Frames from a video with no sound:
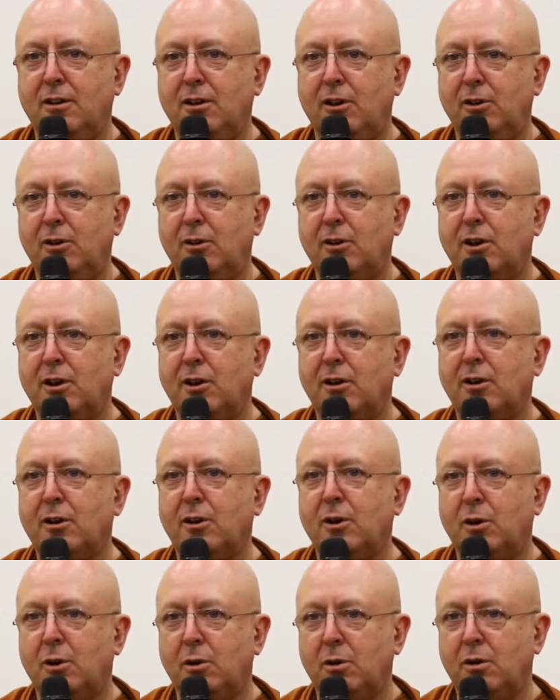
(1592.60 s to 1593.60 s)
and you let
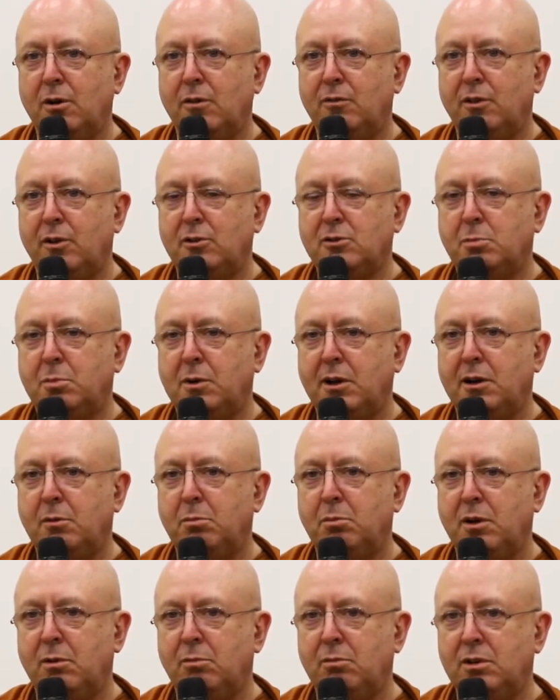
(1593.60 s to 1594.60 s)
go of those bad
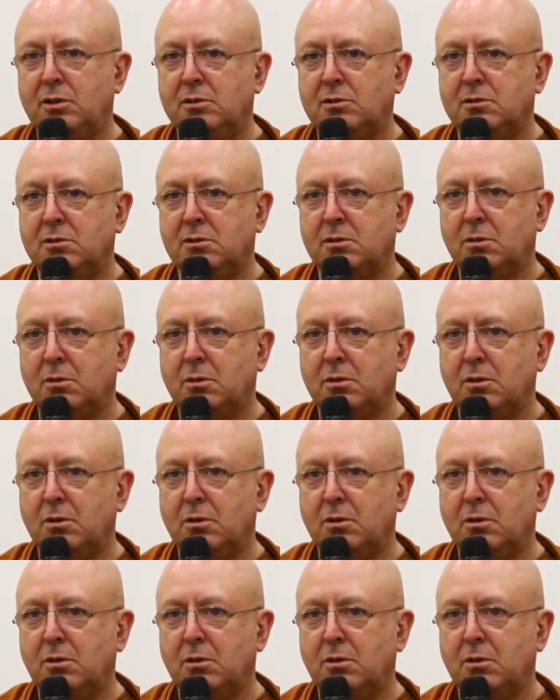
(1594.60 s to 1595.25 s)
memories